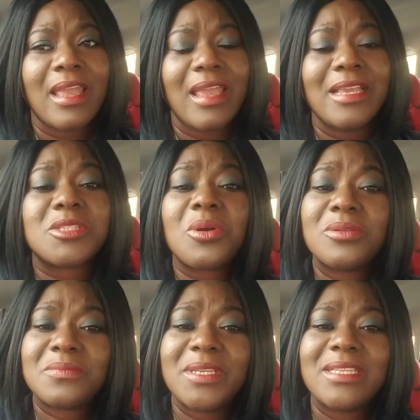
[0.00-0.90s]
He
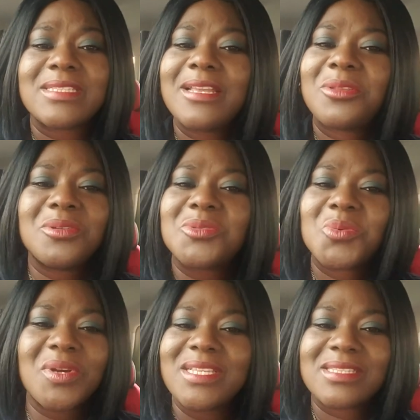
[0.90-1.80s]
told me, he said, don't
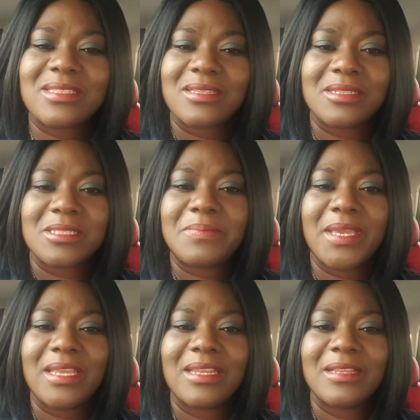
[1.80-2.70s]
waste this
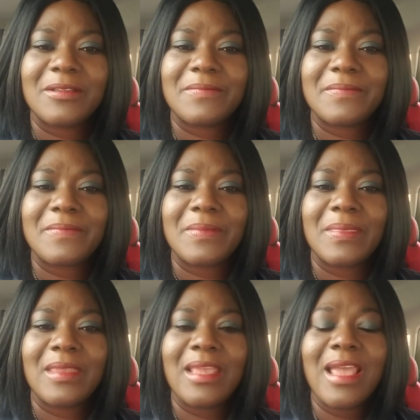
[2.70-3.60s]
pain.
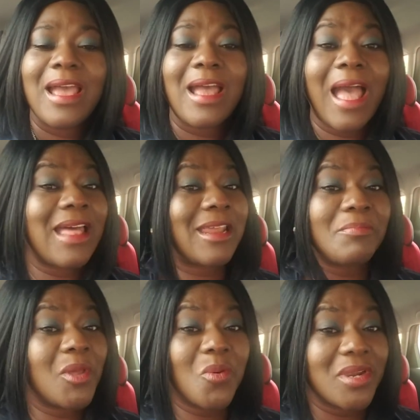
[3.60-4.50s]
And
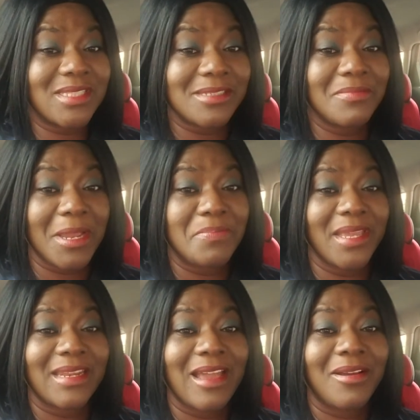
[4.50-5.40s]
I'm not wasting my
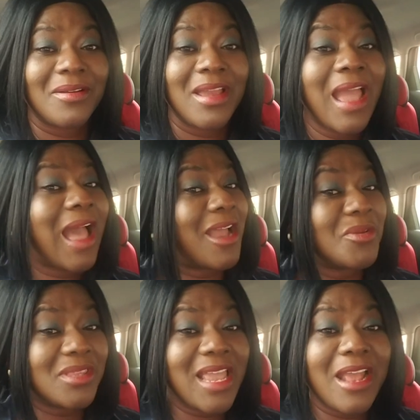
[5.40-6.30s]
pain now. And
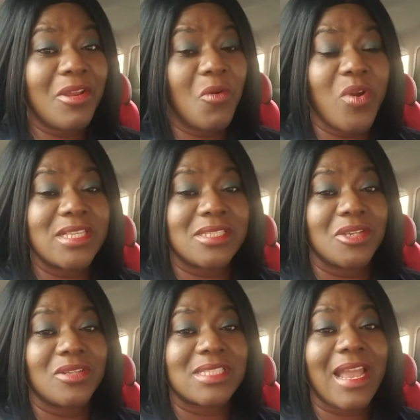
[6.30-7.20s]
you dare not waste
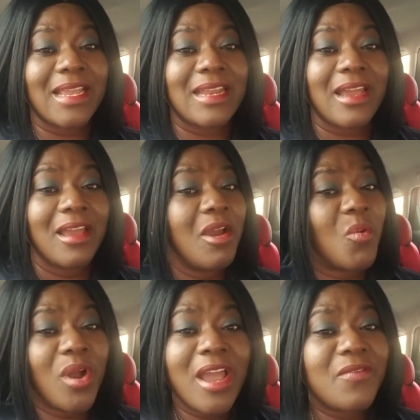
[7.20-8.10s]
yours either.
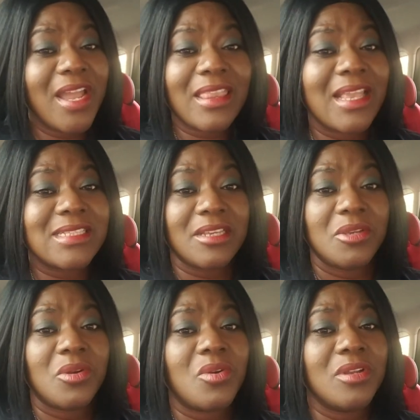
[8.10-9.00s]
Whatever it is that
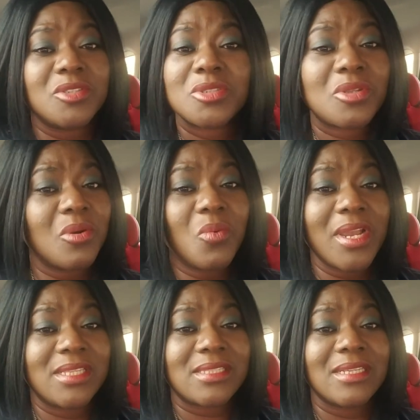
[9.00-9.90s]
you're going through, don't
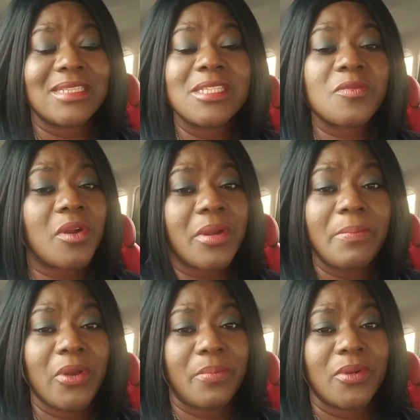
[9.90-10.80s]
waste it. It's for a
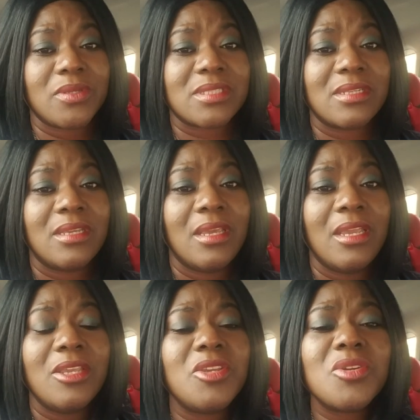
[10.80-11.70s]
purpose.
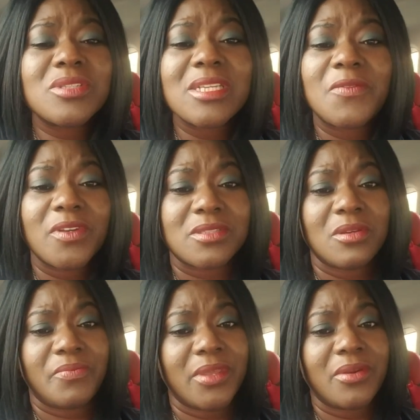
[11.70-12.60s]
Use it for
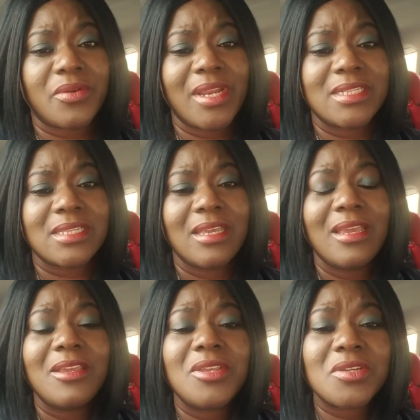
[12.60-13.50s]
something great.
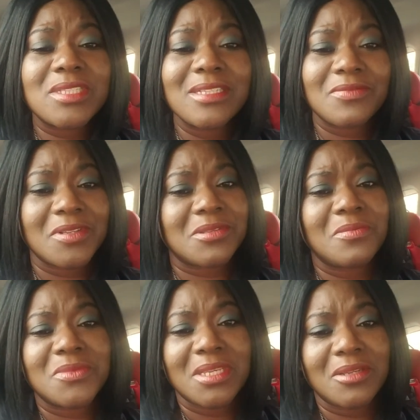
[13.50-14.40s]
Use it for
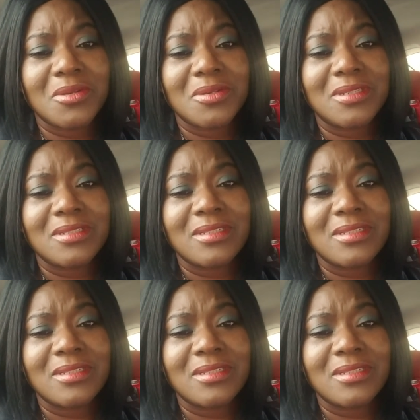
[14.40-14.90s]
something good.